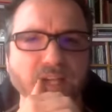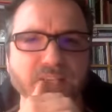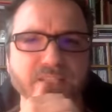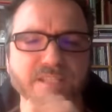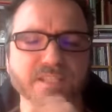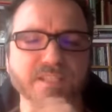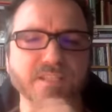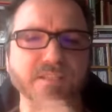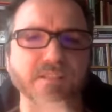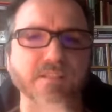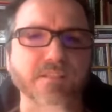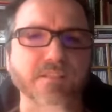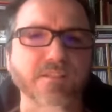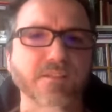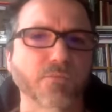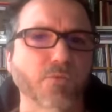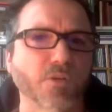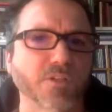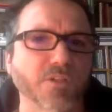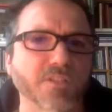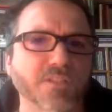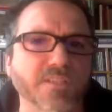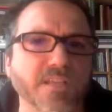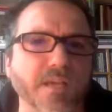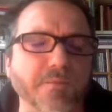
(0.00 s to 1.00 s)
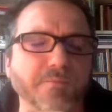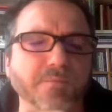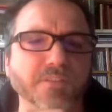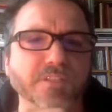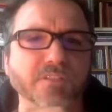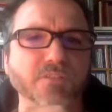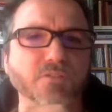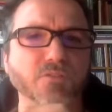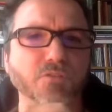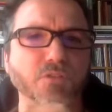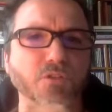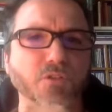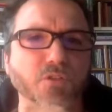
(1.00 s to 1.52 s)
see what's
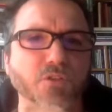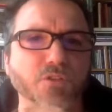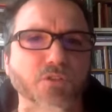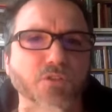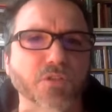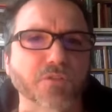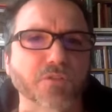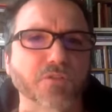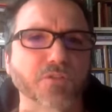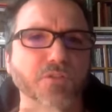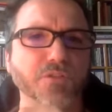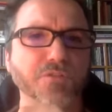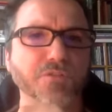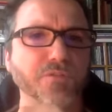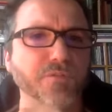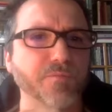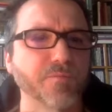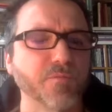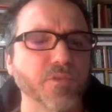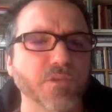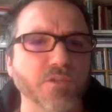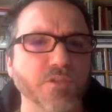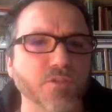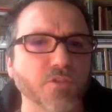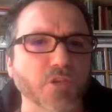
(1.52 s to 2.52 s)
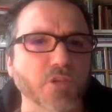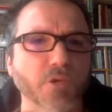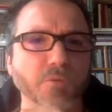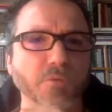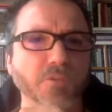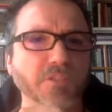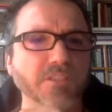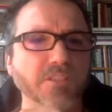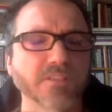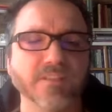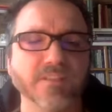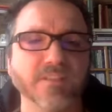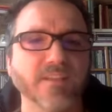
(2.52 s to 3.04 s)
happening to the conservatives in
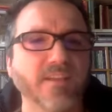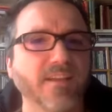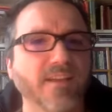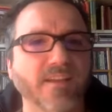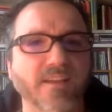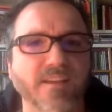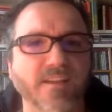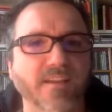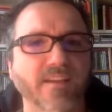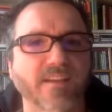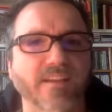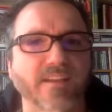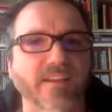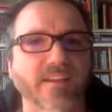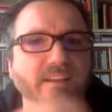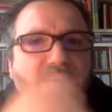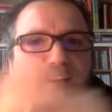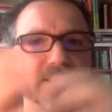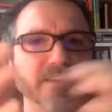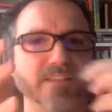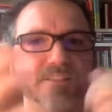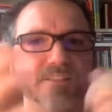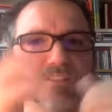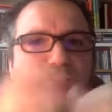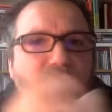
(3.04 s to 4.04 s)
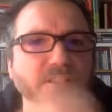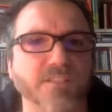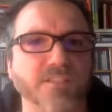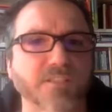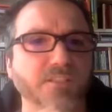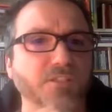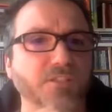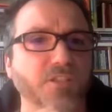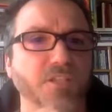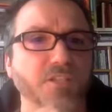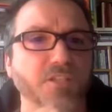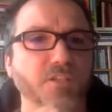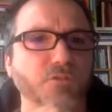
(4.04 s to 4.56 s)
Germany,
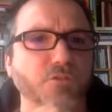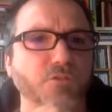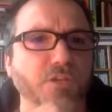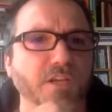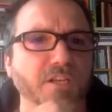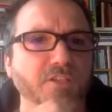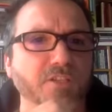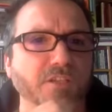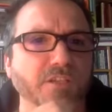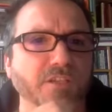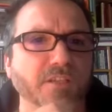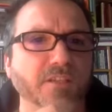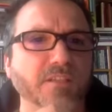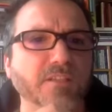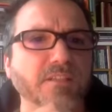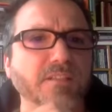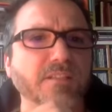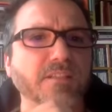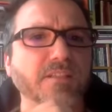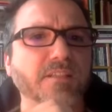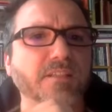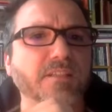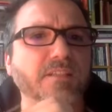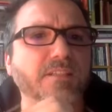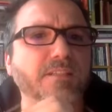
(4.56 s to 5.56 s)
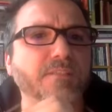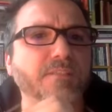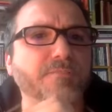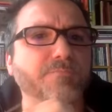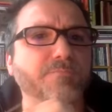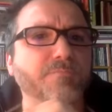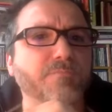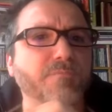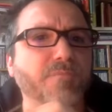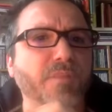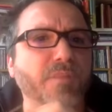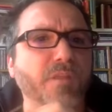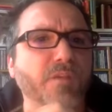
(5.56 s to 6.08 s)
just crashing.
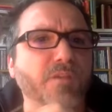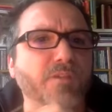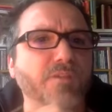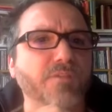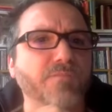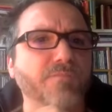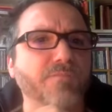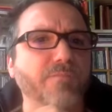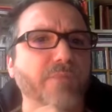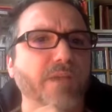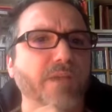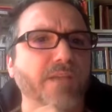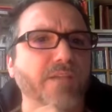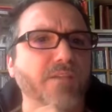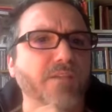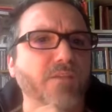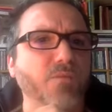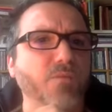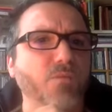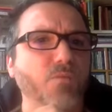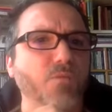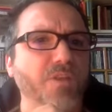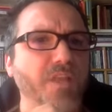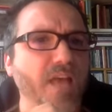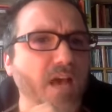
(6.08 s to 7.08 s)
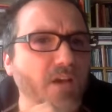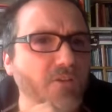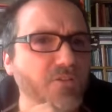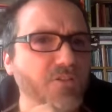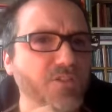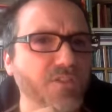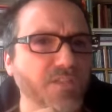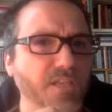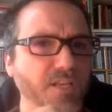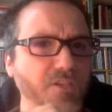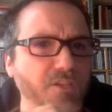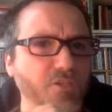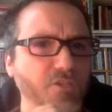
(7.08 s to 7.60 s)
But without
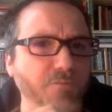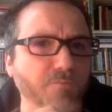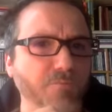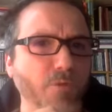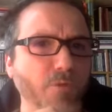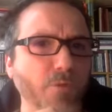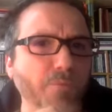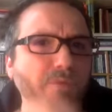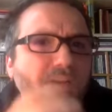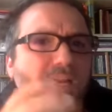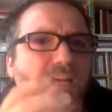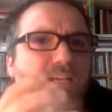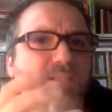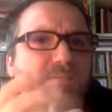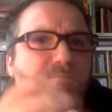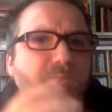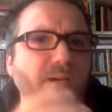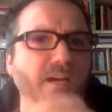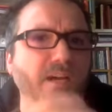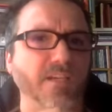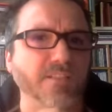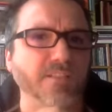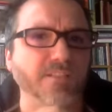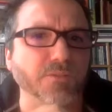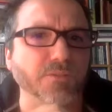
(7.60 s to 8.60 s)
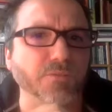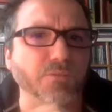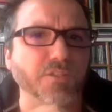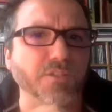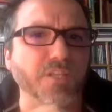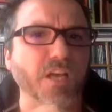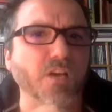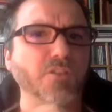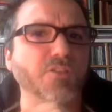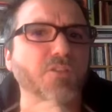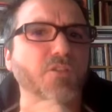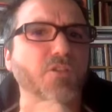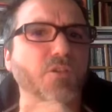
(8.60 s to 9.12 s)
such a mobilized party,
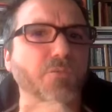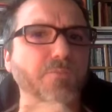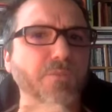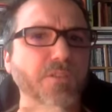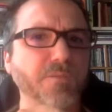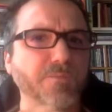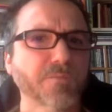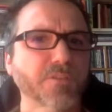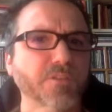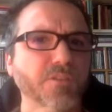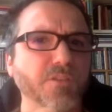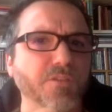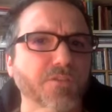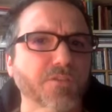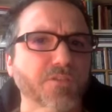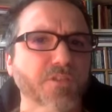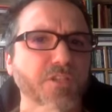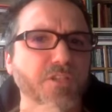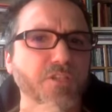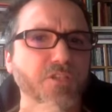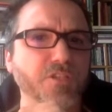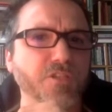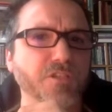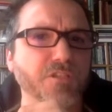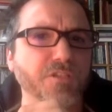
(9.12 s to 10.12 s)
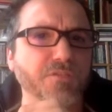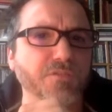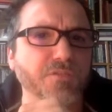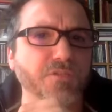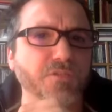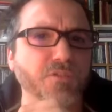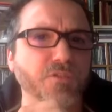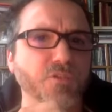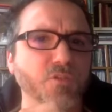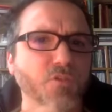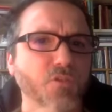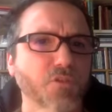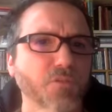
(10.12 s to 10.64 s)
without the commitment of initiatives
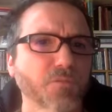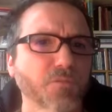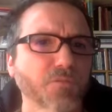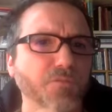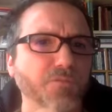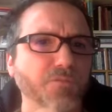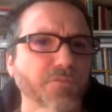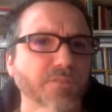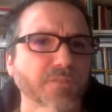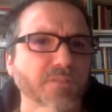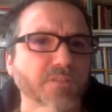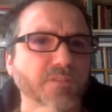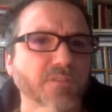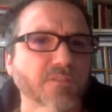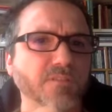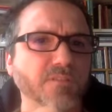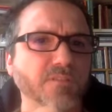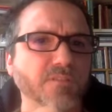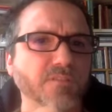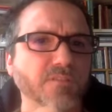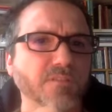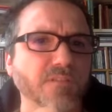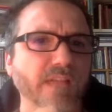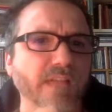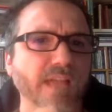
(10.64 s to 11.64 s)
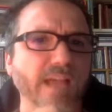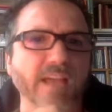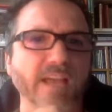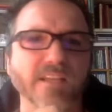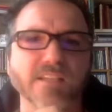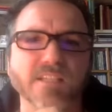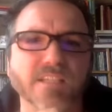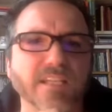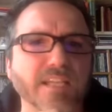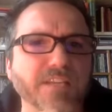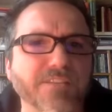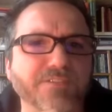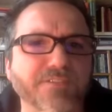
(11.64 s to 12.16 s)
and social movements,
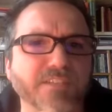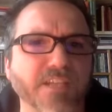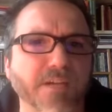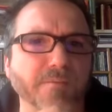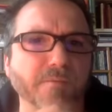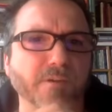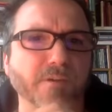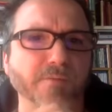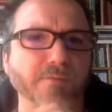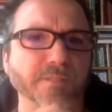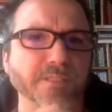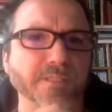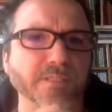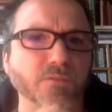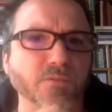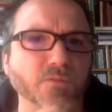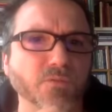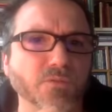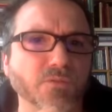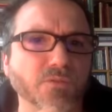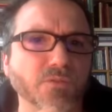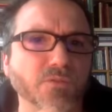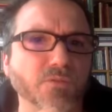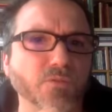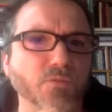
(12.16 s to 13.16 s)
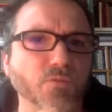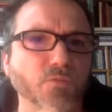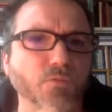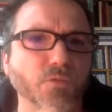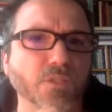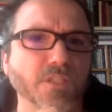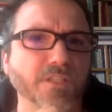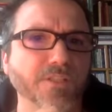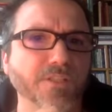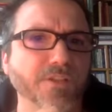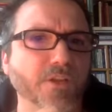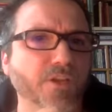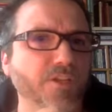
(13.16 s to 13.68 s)
any left government
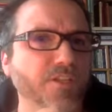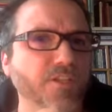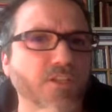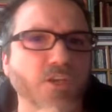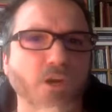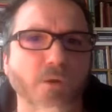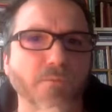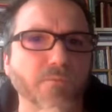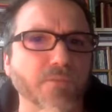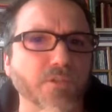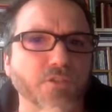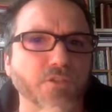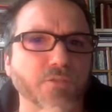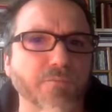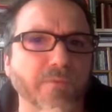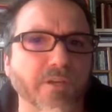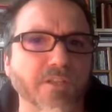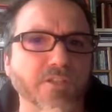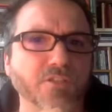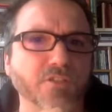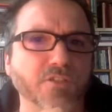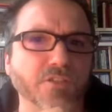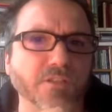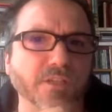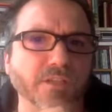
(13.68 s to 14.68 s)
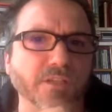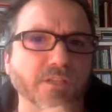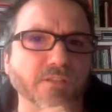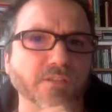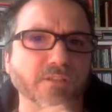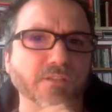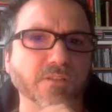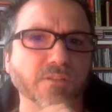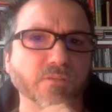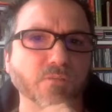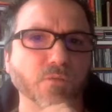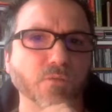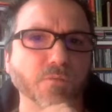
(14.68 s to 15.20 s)
will not accomplish much
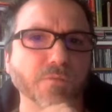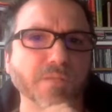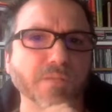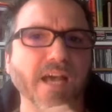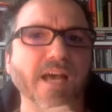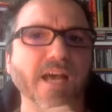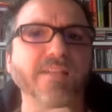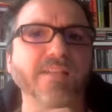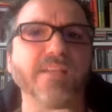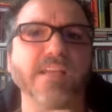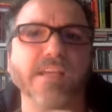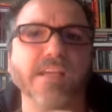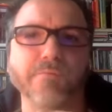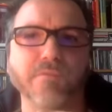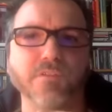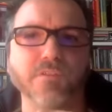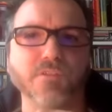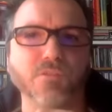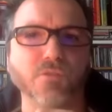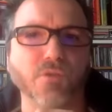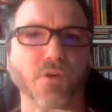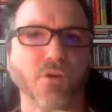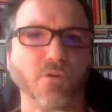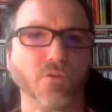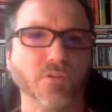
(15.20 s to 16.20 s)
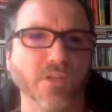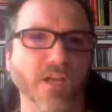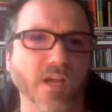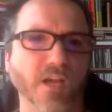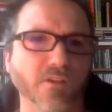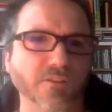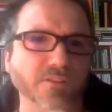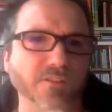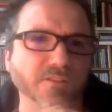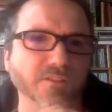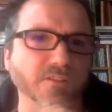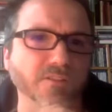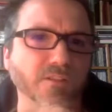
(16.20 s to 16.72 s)
and will be unable to hold
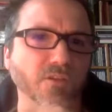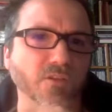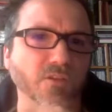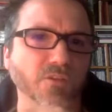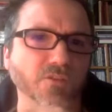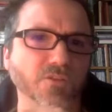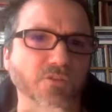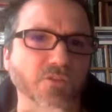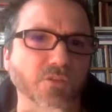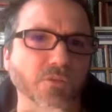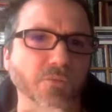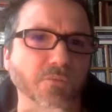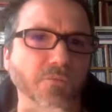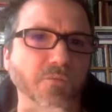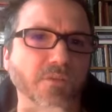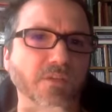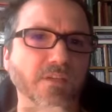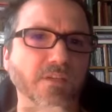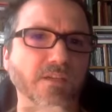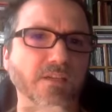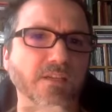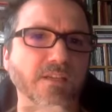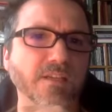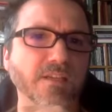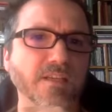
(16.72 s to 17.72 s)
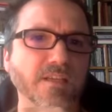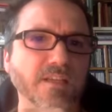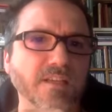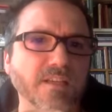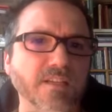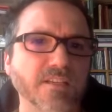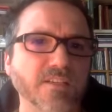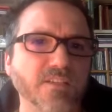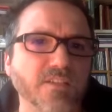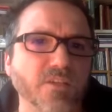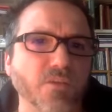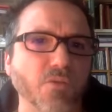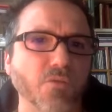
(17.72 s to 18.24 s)
out in the long term.
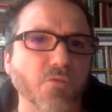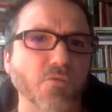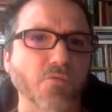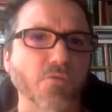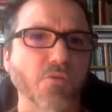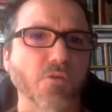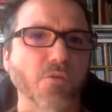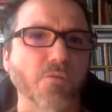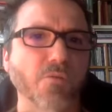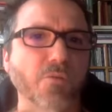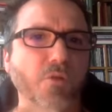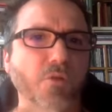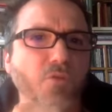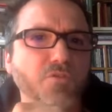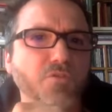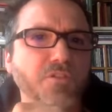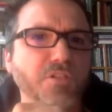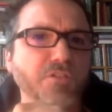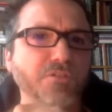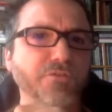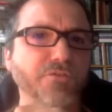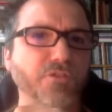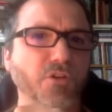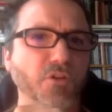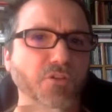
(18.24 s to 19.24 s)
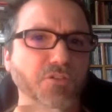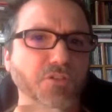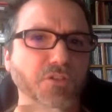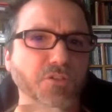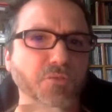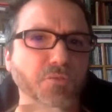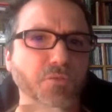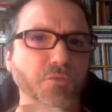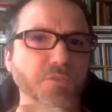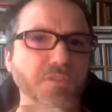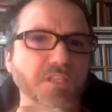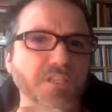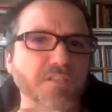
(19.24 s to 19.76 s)
So opposing
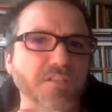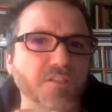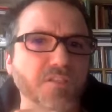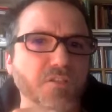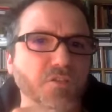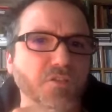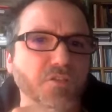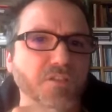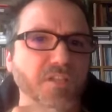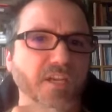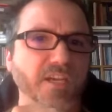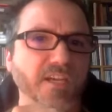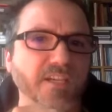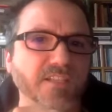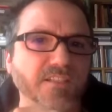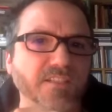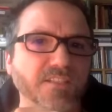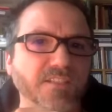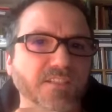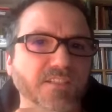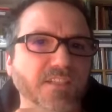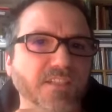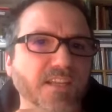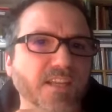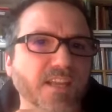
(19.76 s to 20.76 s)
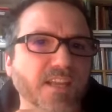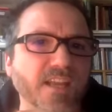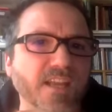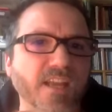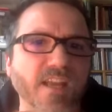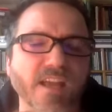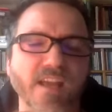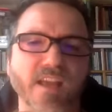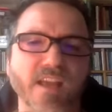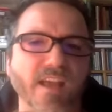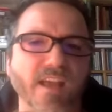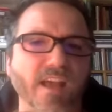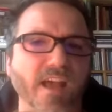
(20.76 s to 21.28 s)
forces within the society
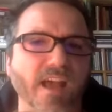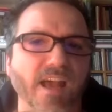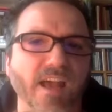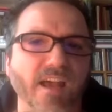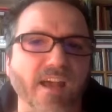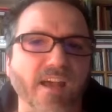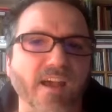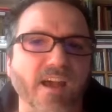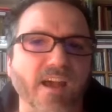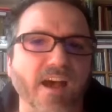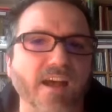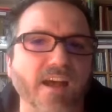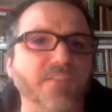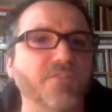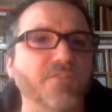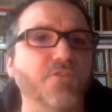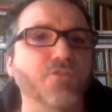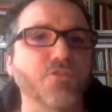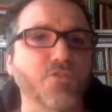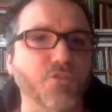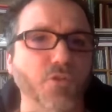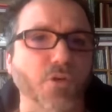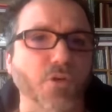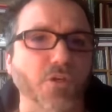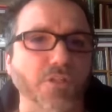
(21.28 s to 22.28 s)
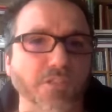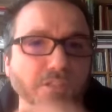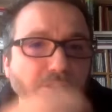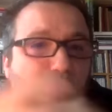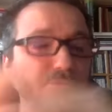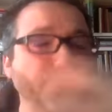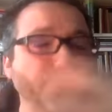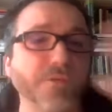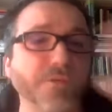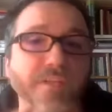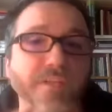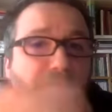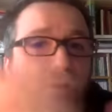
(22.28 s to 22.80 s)
are too strong
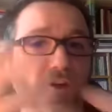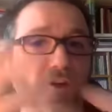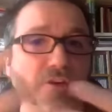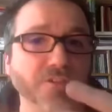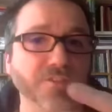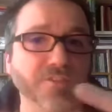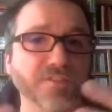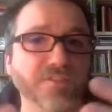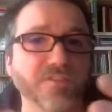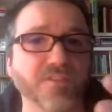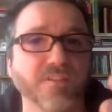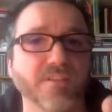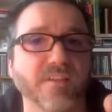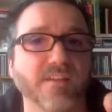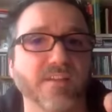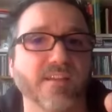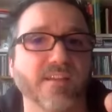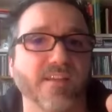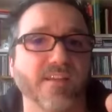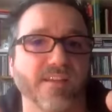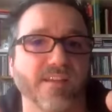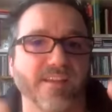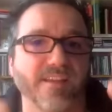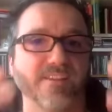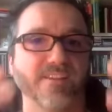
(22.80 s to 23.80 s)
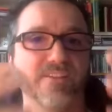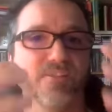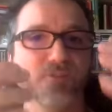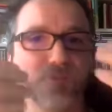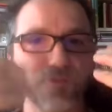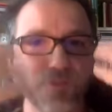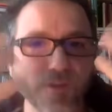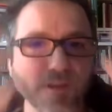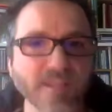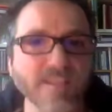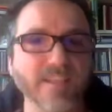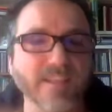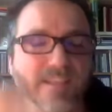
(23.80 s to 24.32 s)
if we are not
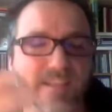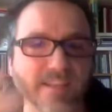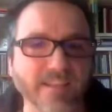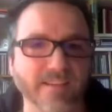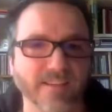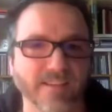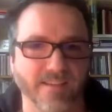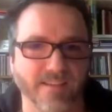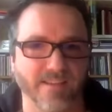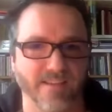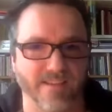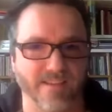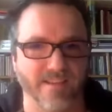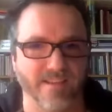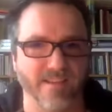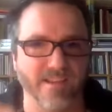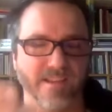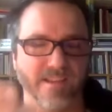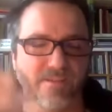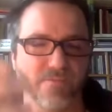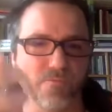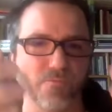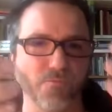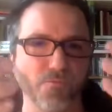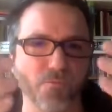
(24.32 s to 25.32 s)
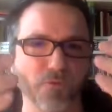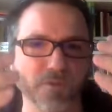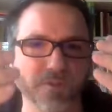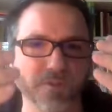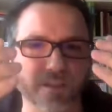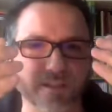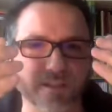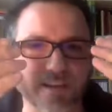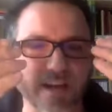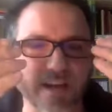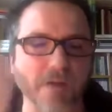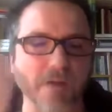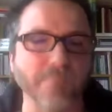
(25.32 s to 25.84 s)
really with a
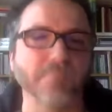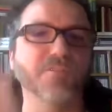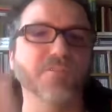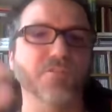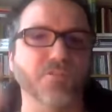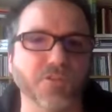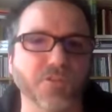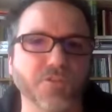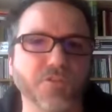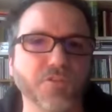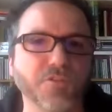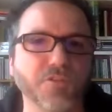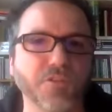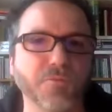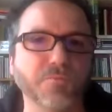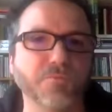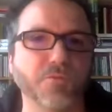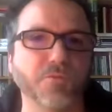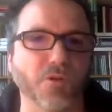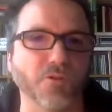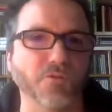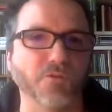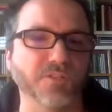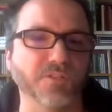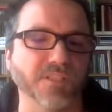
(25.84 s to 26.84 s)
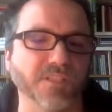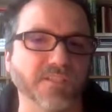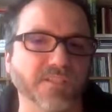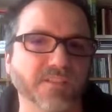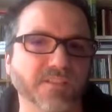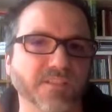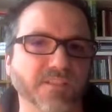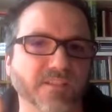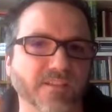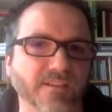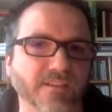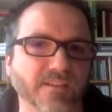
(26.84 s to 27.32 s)
common strategic process